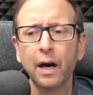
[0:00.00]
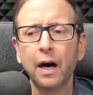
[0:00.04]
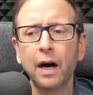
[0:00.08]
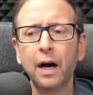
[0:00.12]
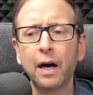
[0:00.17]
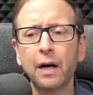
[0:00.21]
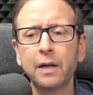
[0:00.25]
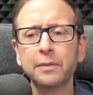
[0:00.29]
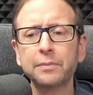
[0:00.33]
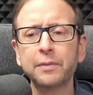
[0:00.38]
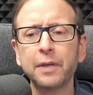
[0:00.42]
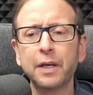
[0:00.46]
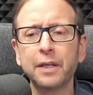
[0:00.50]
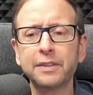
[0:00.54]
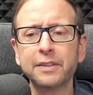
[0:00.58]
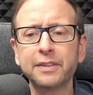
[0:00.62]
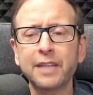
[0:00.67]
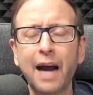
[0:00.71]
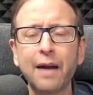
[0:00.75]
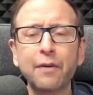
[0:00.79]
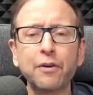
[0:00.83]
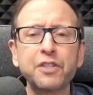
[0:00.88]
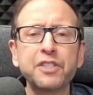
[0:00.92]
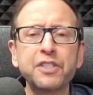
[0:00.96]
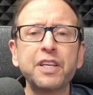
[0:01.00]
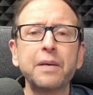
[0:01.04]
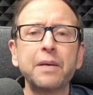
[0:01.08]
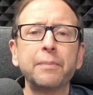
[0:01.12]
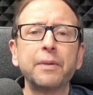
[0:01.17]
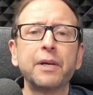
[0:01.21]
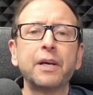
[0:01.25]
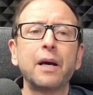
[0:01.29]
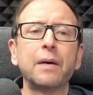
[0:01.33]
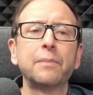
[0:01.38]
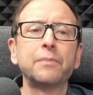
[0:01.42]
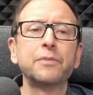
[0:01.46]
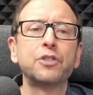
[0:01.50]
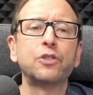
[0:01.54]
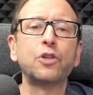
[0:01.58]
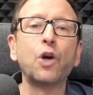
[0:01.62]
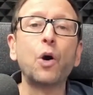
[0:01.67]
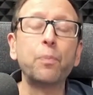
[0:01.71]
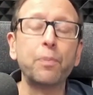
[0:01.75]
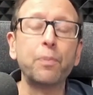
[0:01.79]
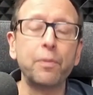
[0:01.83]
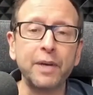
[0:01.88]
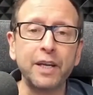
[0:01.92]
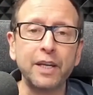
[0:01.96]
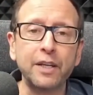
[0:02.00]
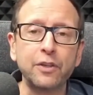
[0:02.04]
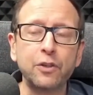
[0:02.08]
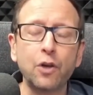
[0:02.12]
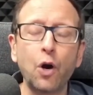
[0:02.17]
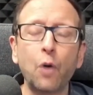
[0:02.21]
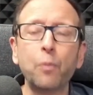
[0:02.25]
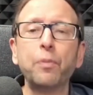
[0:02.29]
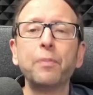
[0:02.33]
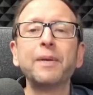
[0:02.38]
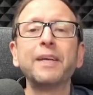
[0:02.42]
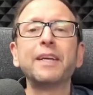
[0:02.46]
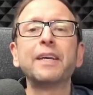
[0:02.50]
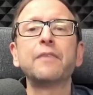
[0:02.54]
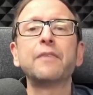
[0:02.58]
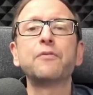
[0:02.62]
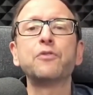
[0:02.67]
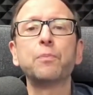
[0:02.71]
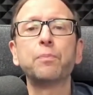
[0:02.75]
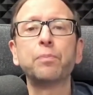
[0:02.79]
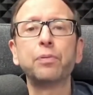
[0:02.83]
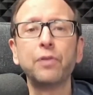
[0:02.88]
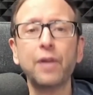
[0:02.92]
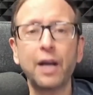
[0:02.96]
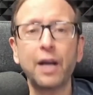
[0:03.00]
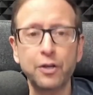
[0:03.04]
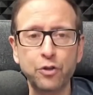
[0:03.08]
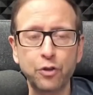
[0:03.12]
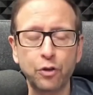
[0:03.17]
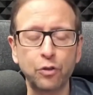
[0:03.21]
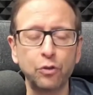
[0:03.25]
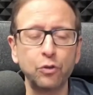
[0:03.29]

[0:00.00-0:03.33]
Tyrosine becomes dopamine. Dopamine gives you pleasure.